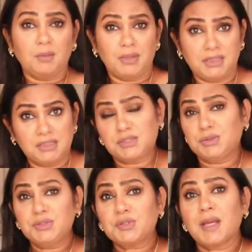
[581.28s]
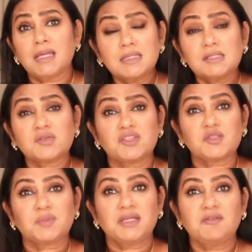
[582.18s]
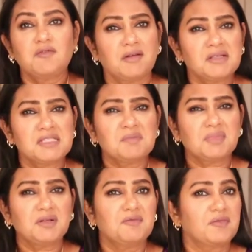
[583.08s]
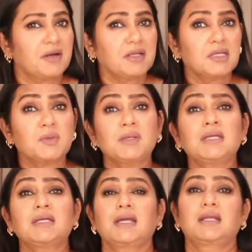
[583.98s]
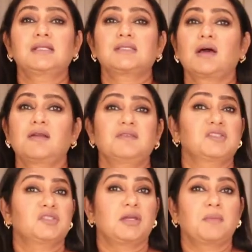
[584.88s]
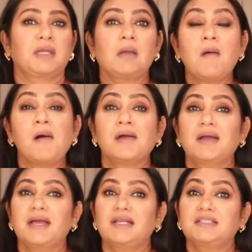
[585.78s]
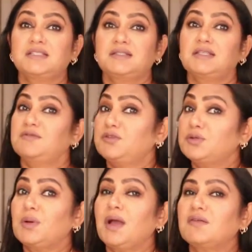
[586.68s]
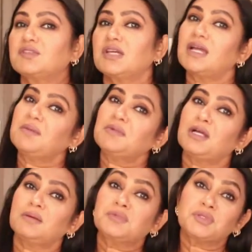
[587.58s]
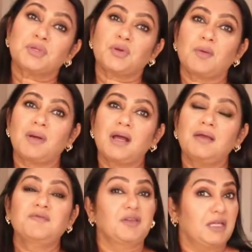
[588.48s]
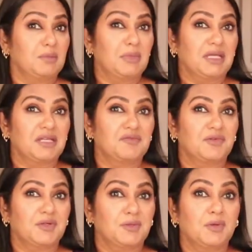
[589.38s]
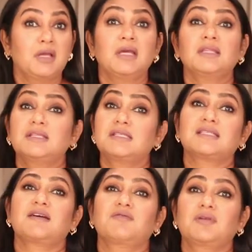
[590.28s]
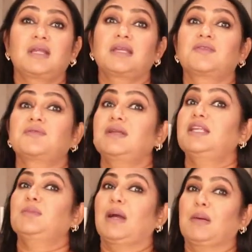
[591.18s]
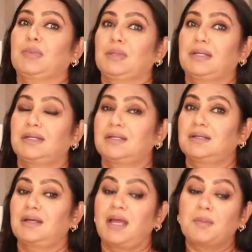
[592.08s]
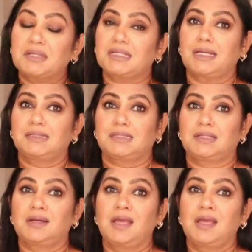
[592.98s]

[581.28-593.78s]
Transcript: please do try this recipe. Very simple, very quick, and it's always yummy. And if you don't have time, come to Aroma, we can make it for you. This is our a really popular appetizer,